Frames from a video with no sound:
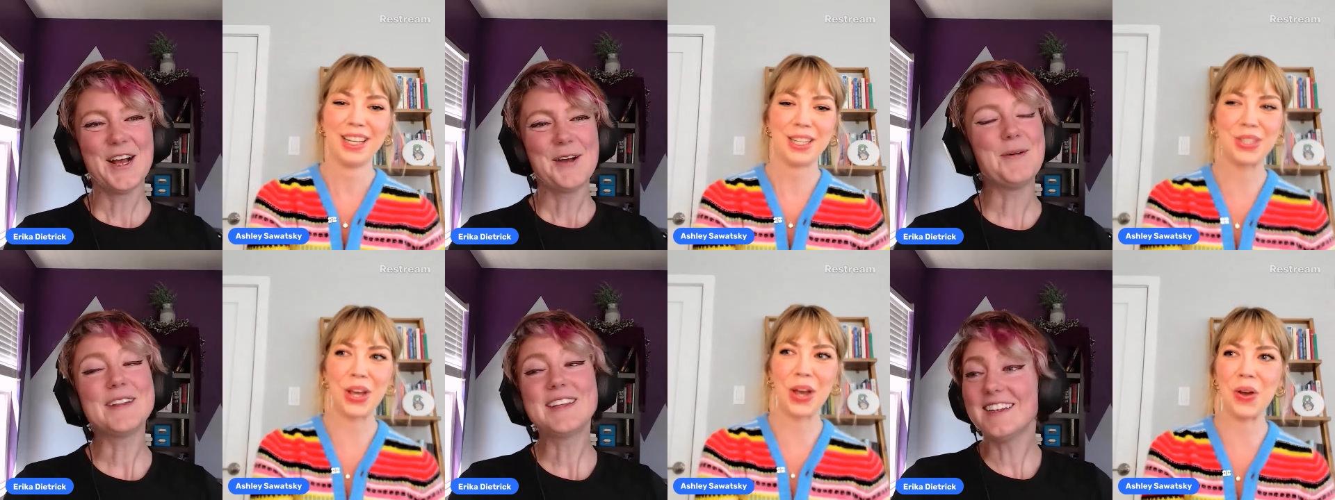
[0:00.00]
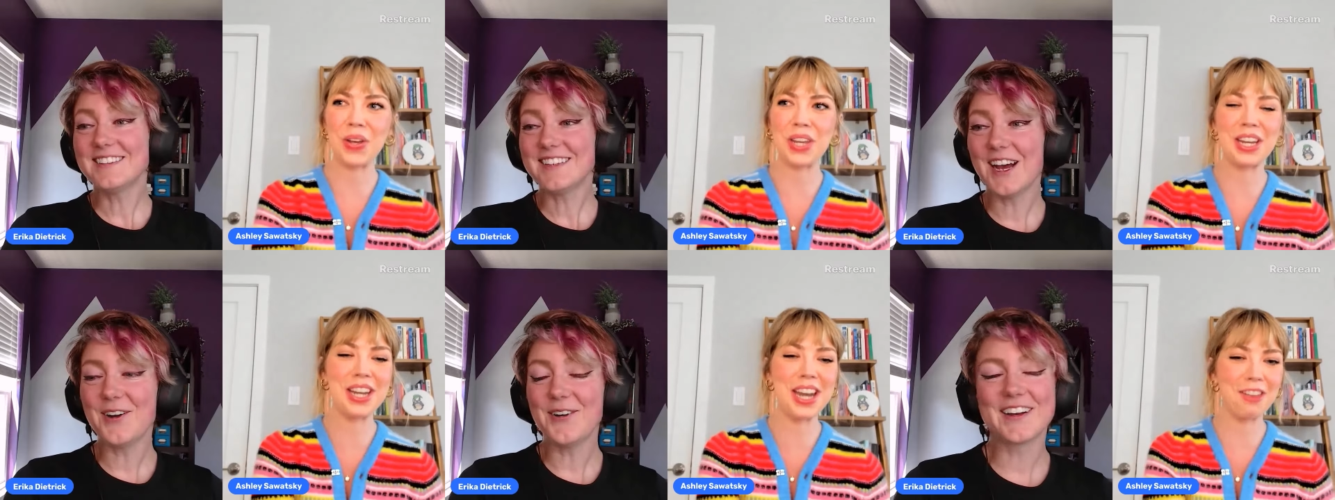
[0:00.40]
Speaker 1: But so, that's
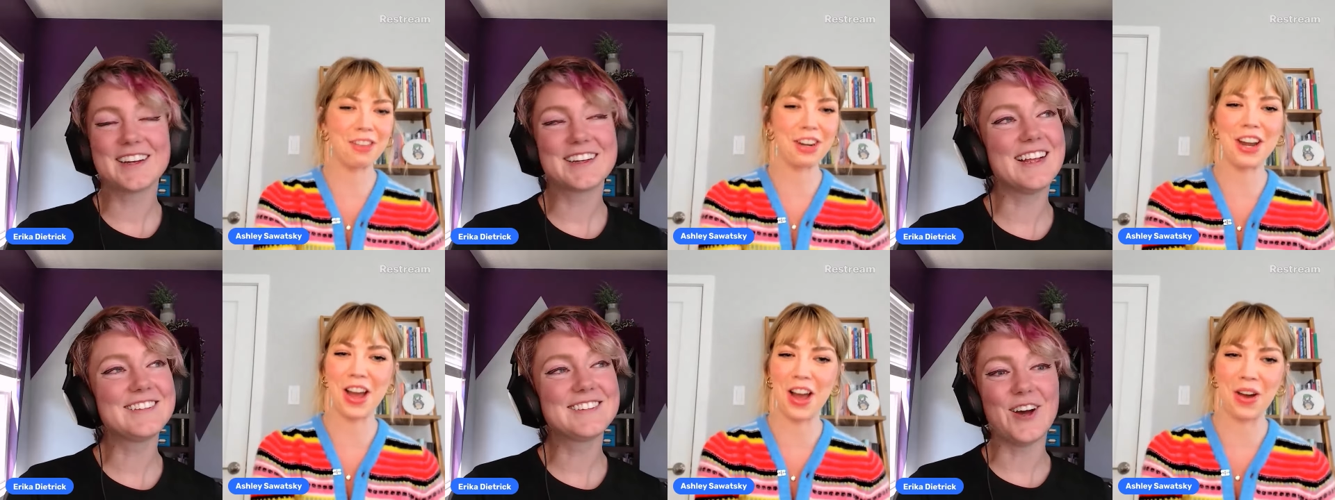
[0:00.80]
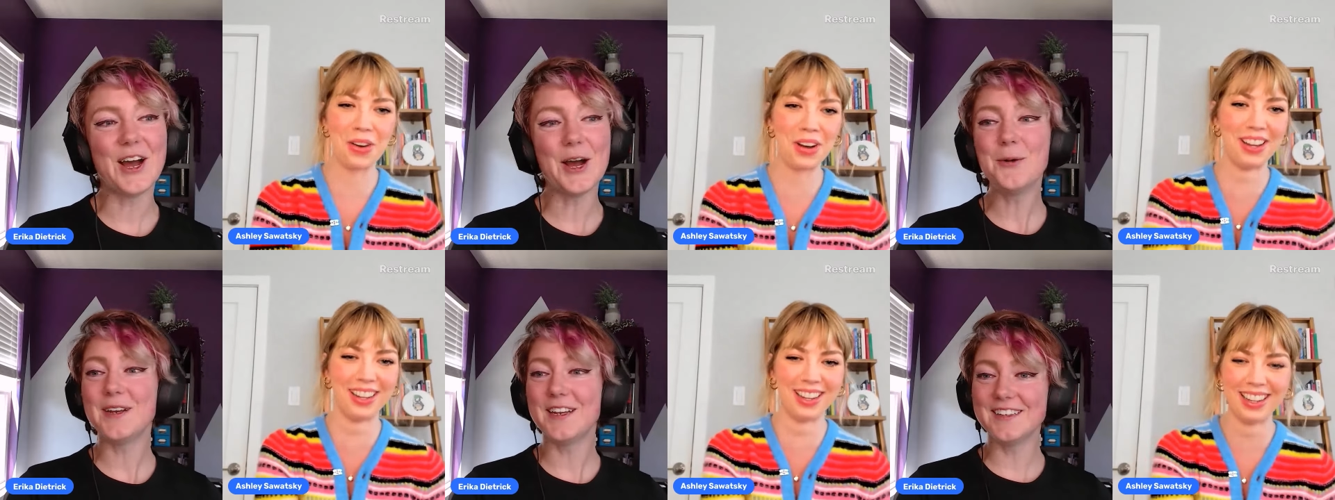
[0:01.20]
how that's no.
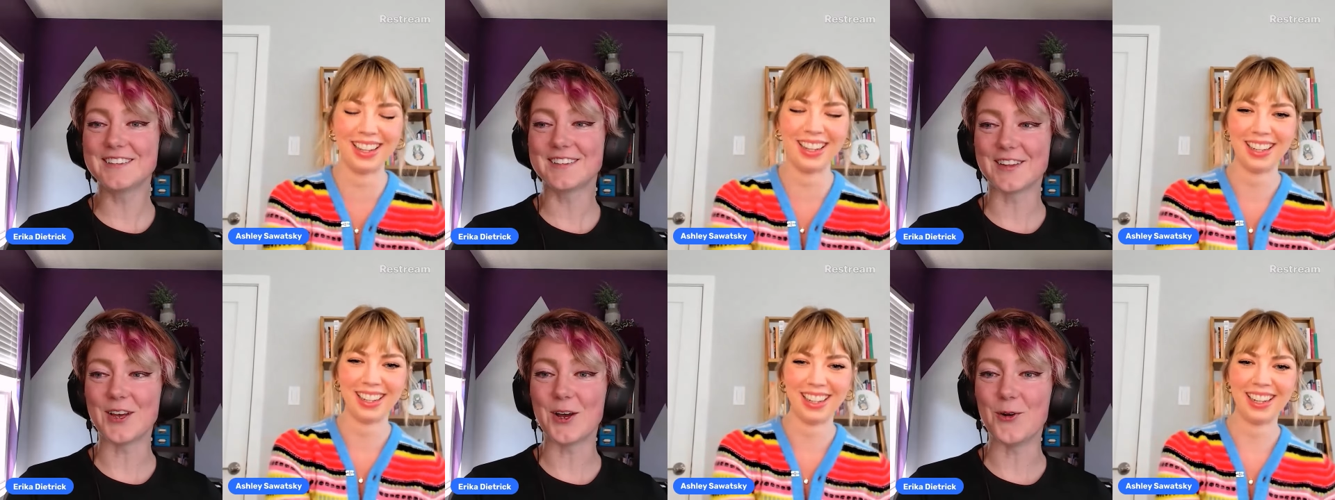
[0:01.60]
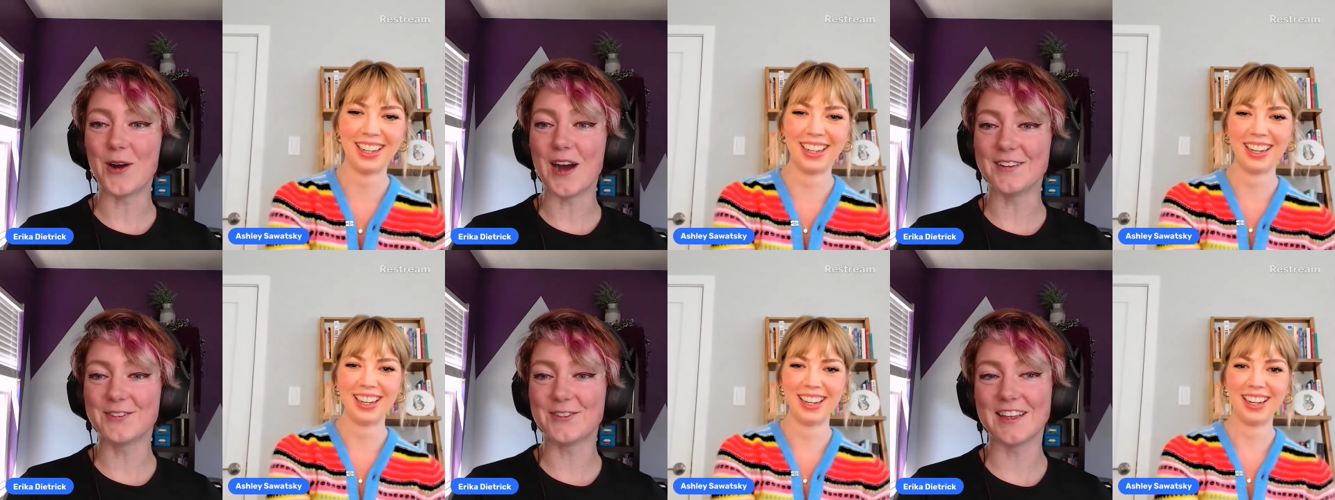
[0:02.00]
how it is, though.
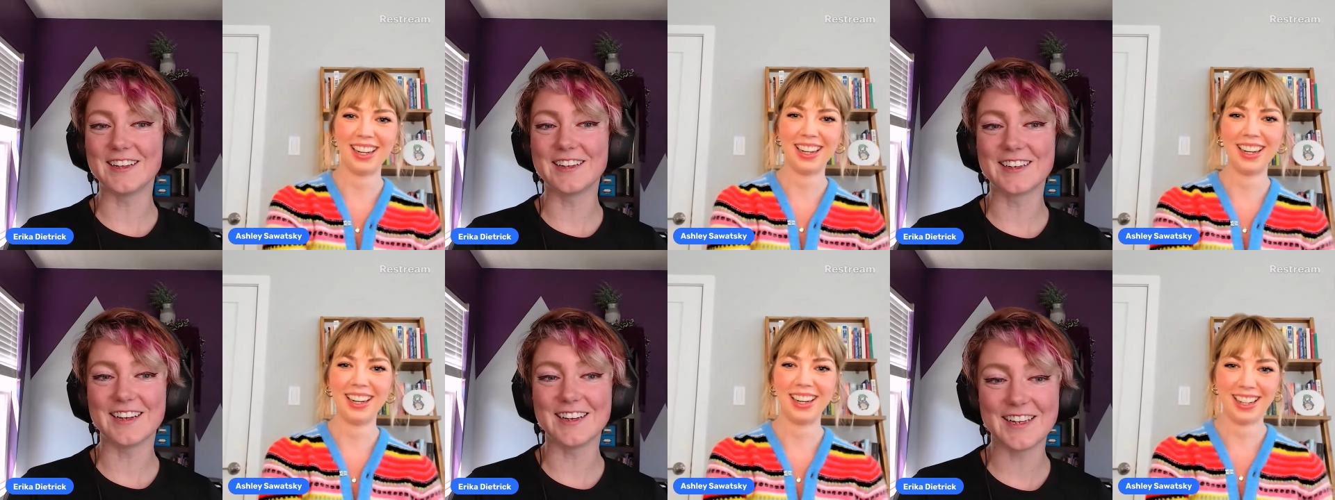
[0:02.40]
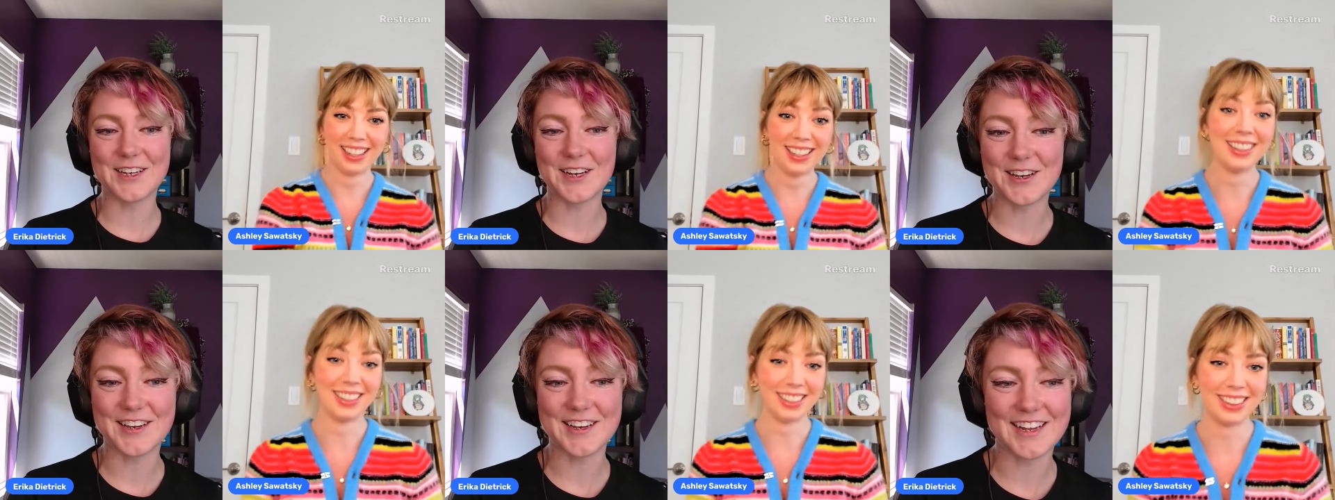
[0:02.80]
I think
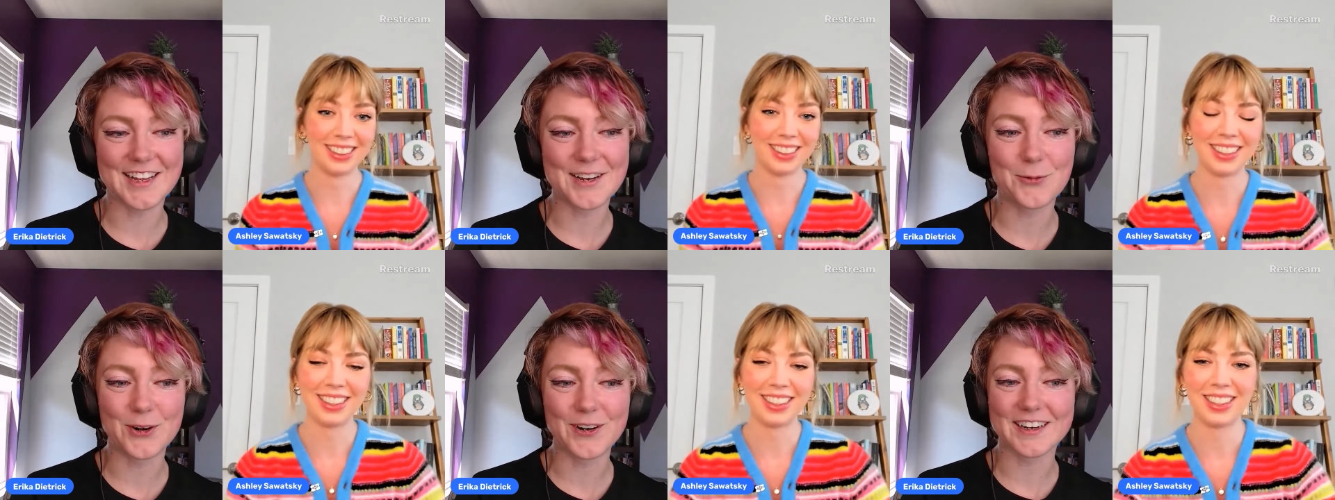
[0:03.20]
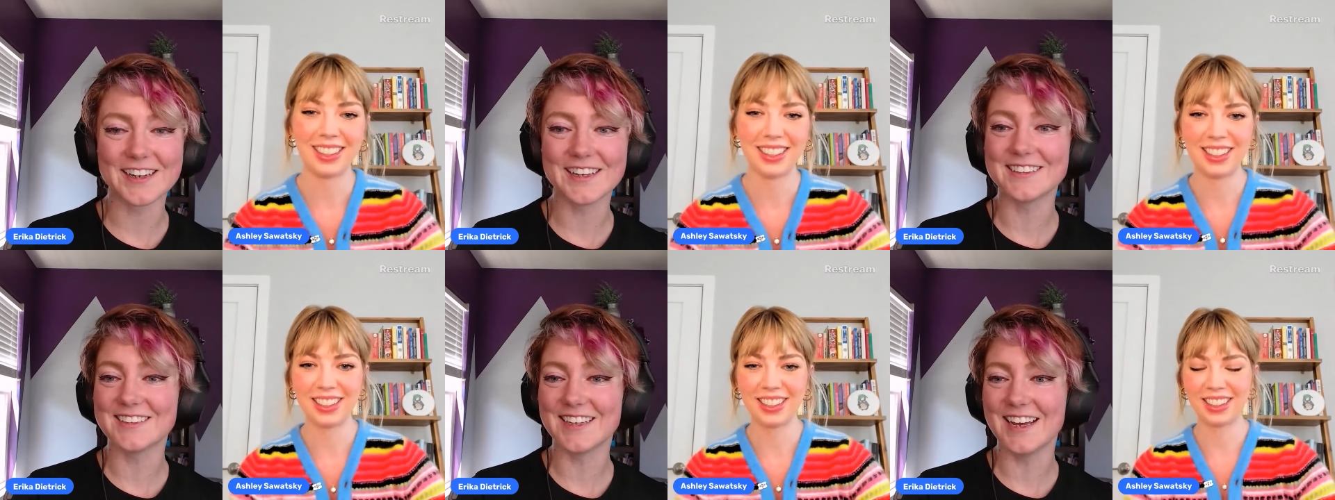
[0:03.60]
it in working
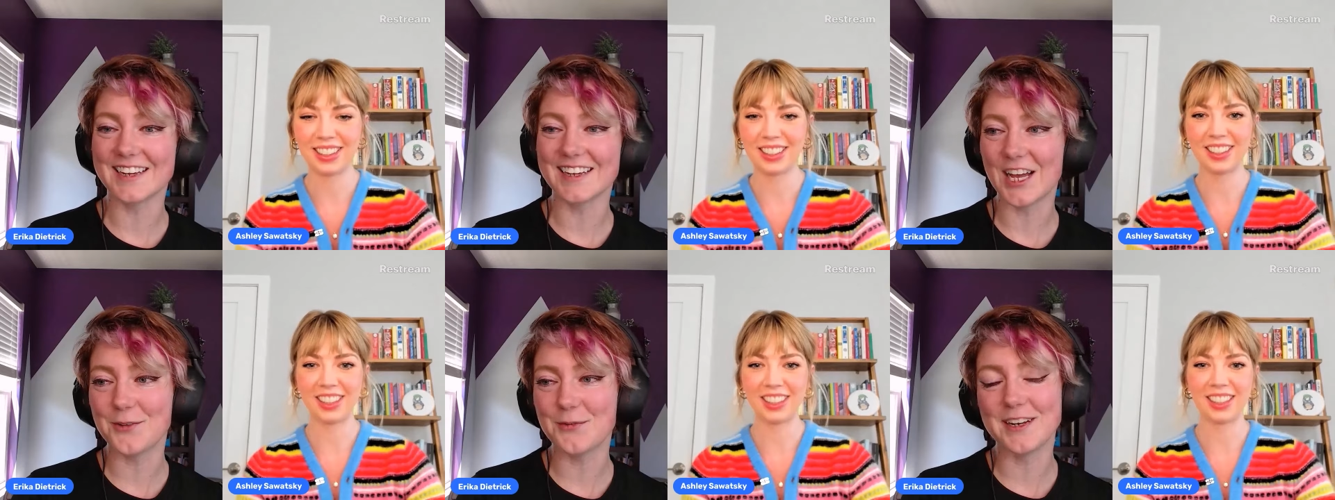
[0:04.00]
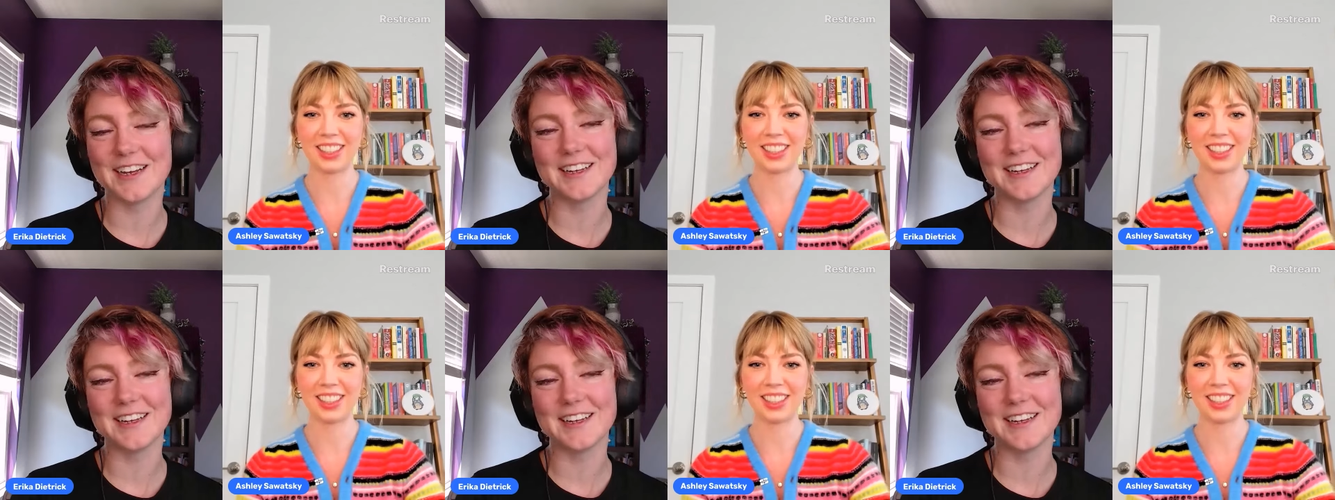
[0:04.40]
in tech. I mean,